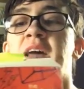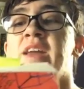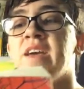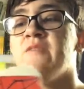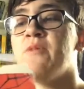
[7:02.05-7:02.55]

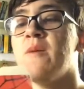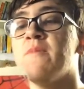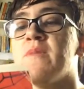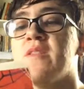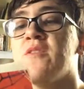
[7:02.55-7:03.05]
and I have
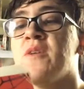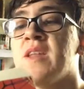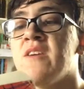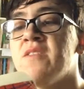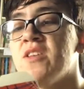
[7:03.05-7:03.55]
problems too.
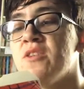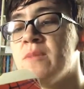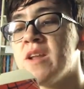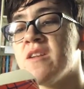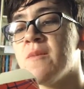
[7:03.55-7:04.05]
And even though they
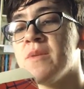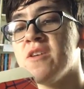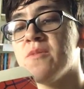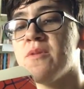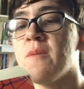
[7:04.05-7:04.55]
may not be
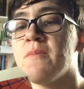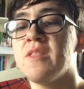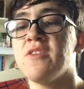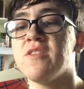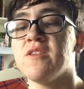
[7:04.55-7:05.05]
your
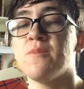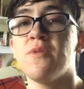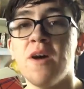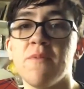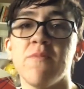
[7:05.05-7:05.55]
problems, they're still
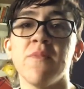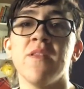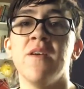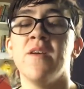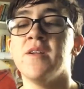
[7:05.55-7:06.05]
problems.
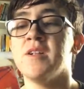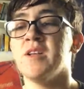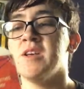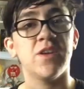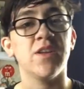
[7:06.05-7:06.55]

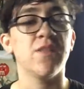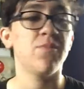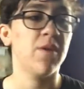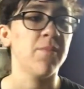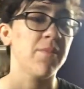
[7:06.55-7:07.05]
Tiny's
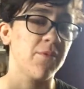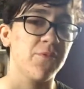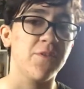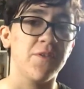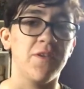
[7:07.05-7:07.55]
problems
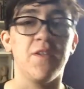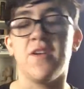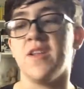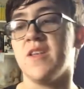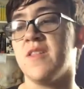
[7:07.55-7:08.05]
were a
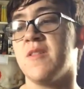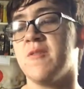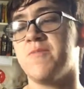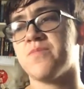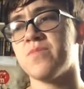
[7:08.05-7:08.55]
lot less
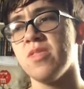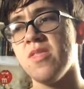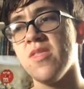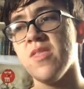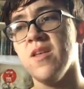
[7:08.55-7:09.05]

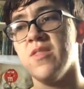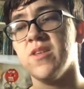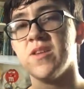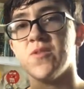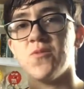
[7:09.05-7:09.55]

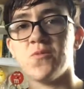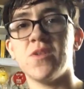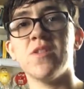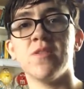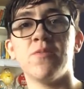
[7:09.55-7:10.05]
than
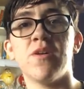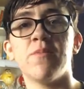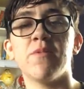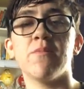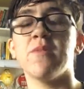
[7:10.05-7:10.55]
Will's
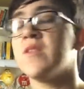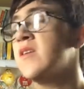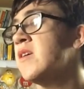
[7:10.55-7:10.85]
problems.